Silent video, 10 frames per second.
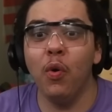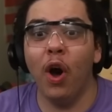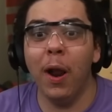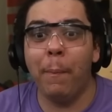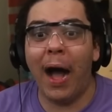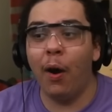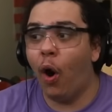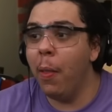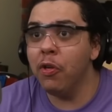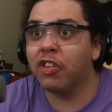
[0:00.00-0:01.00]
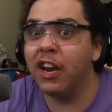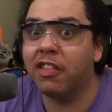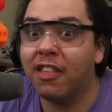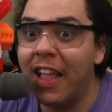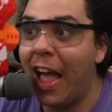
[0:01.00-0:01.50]
on about? I'm just gonna
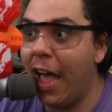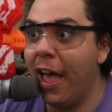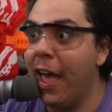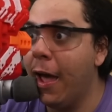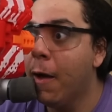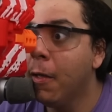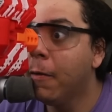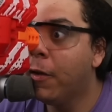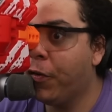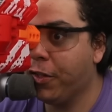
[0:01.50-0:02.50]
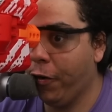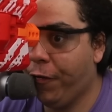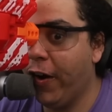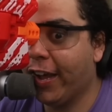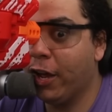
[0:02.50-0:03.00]
stare here for it to
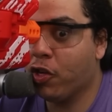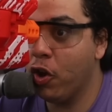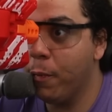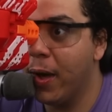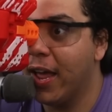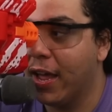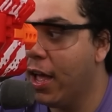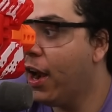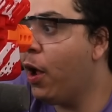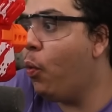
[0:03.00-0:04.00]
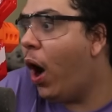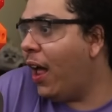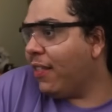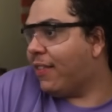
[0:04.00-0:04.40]
fucking shoot me. Like, what?